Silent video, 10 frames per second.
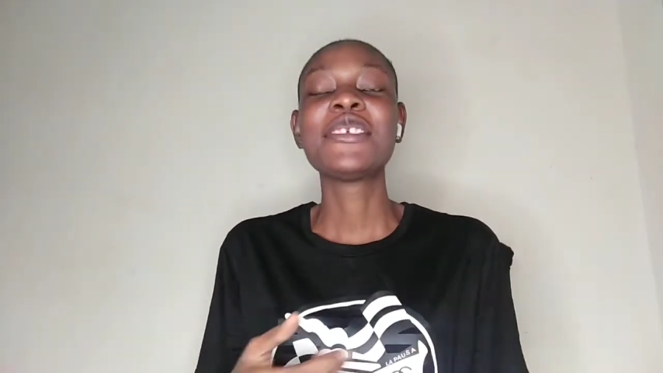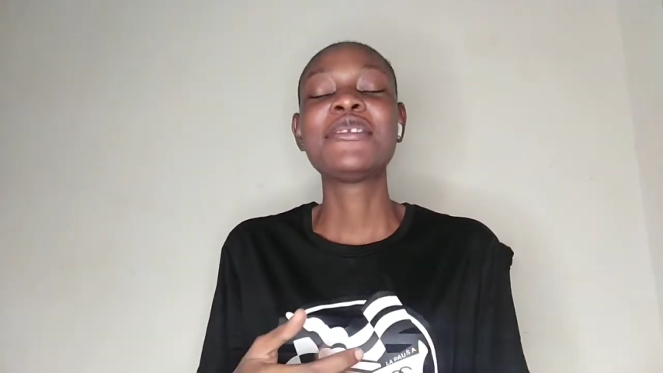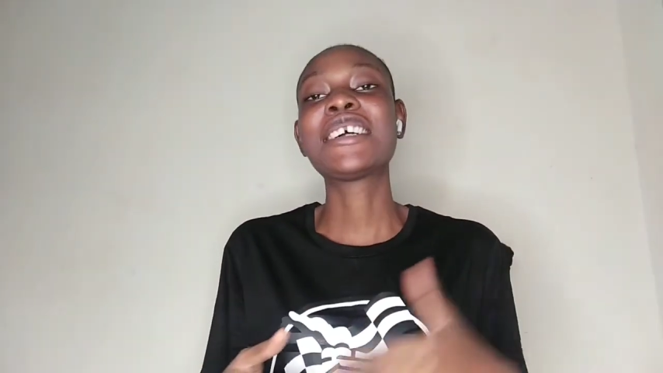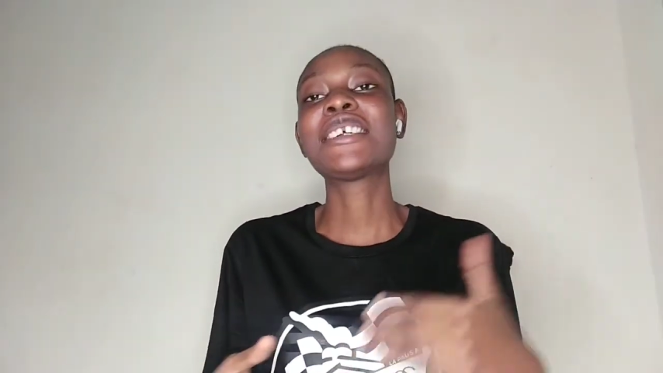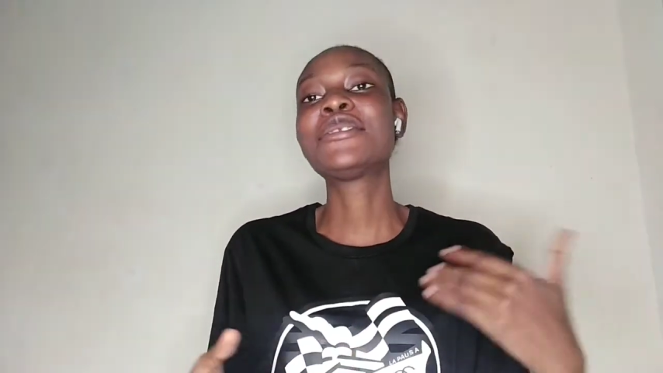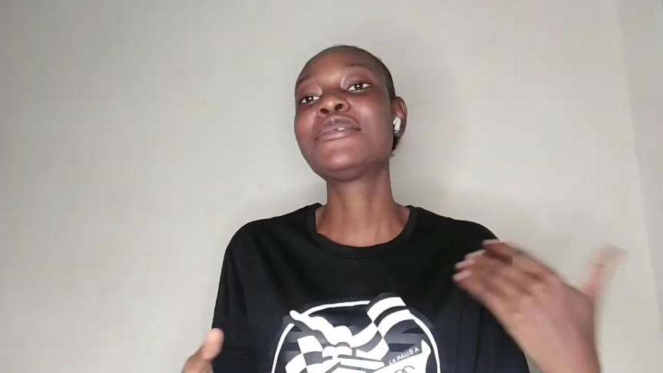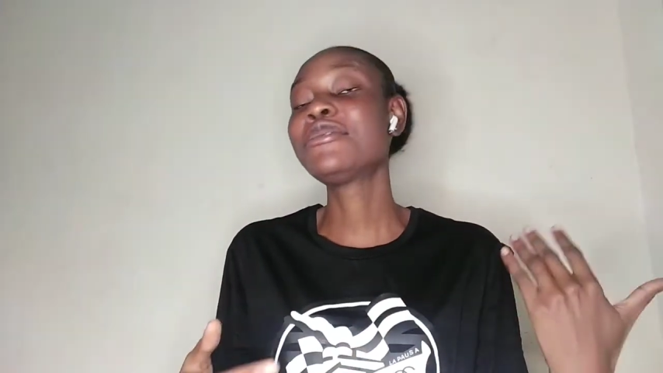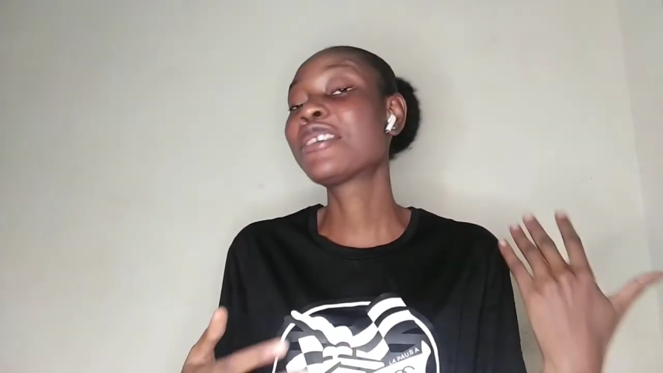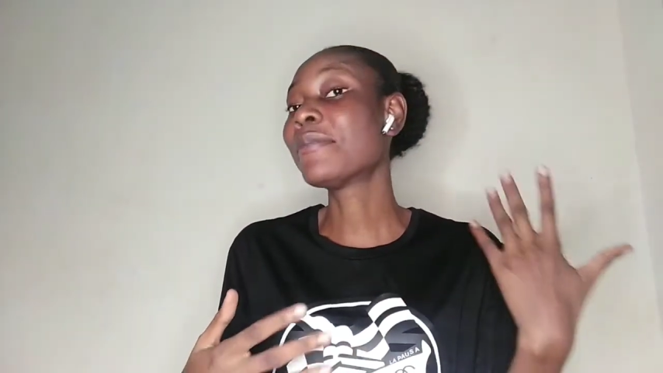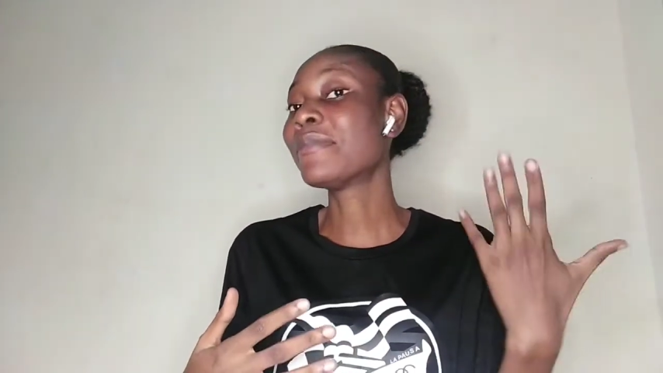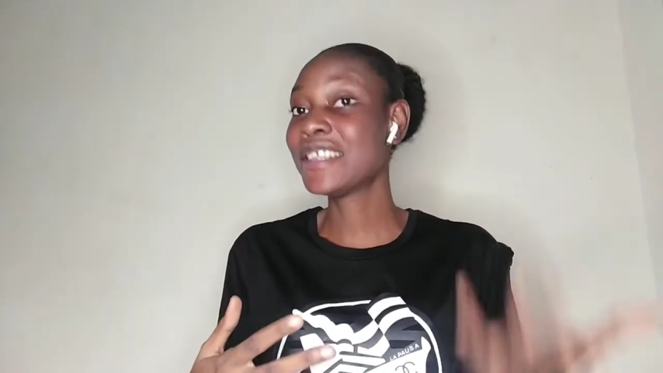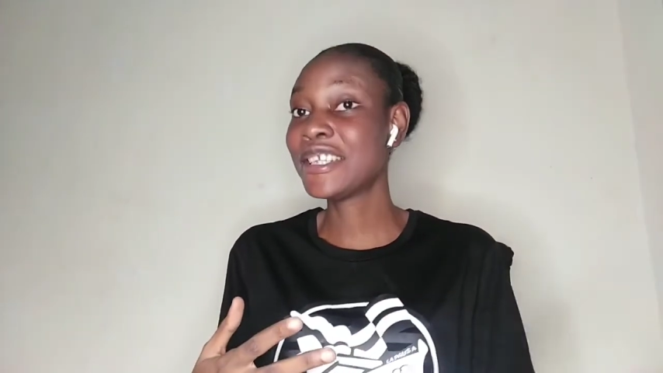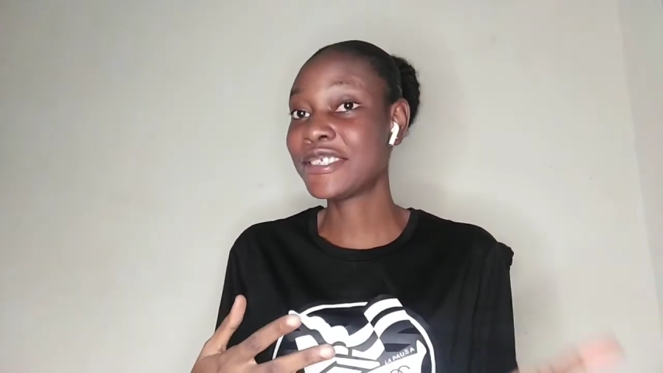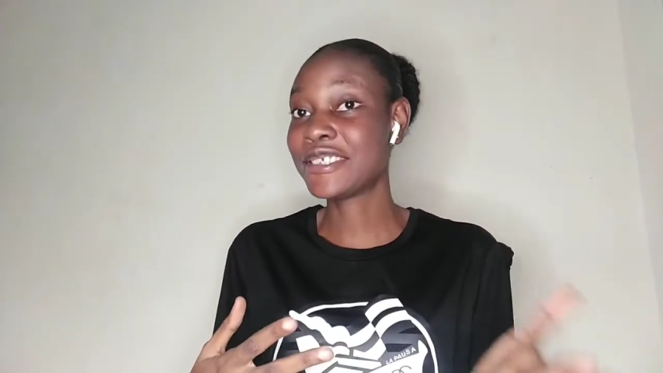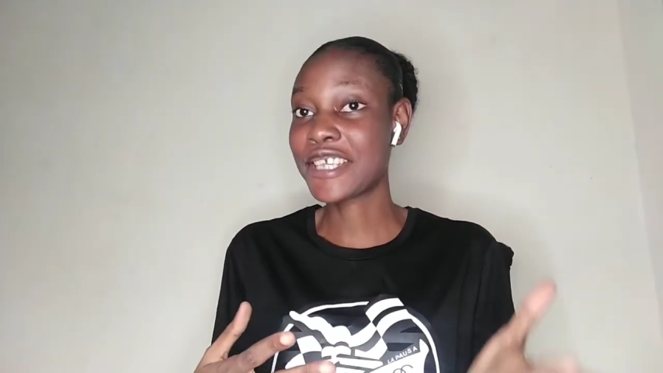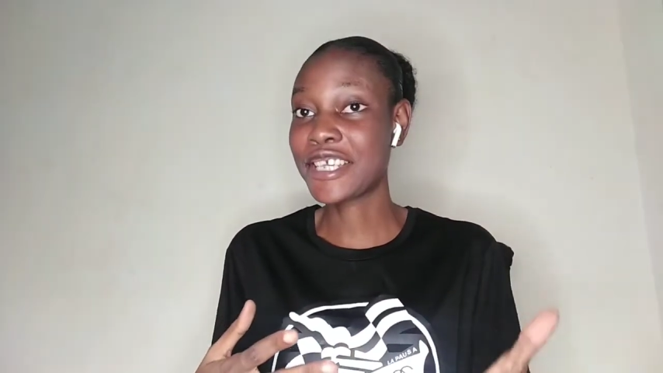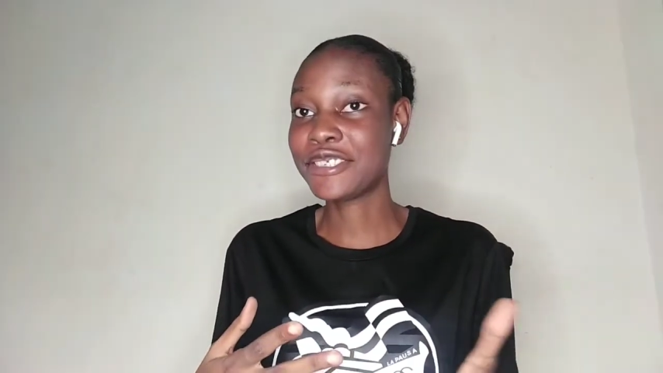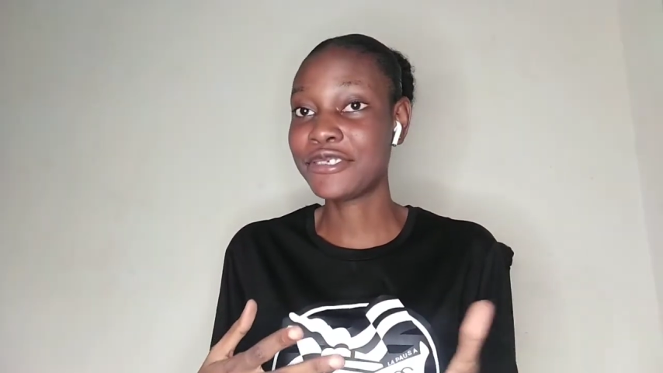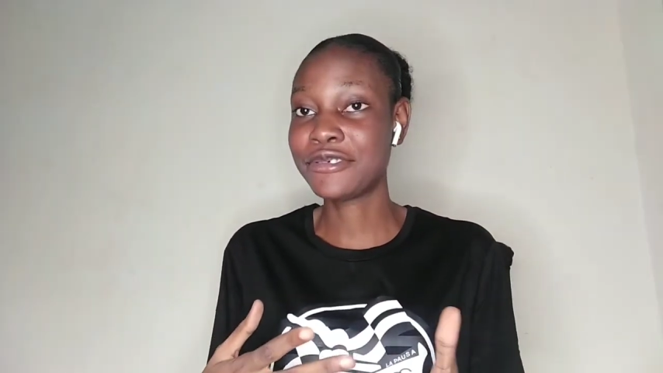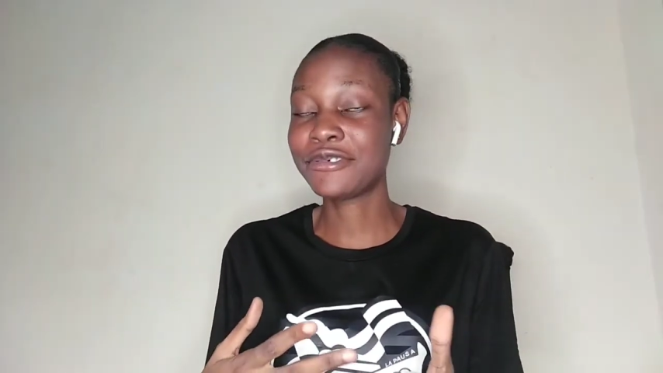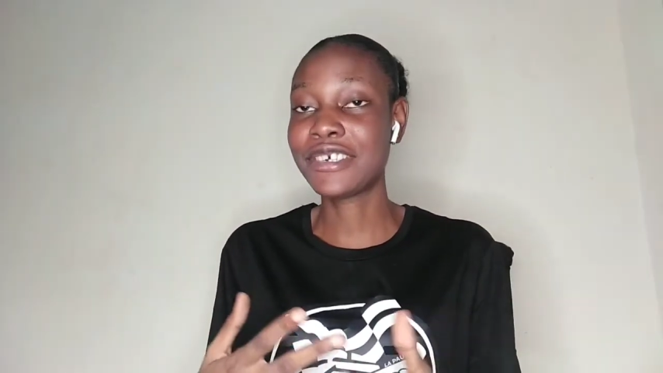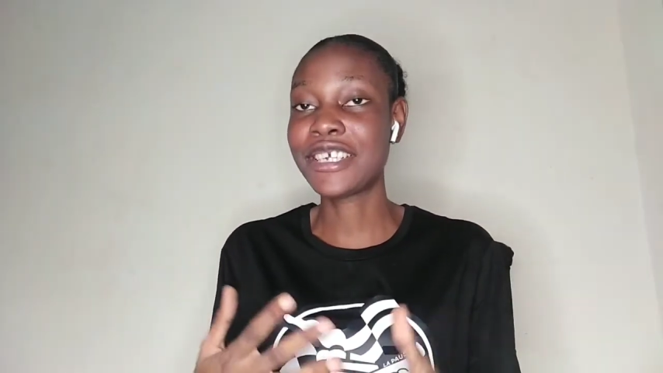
You can manage your schedule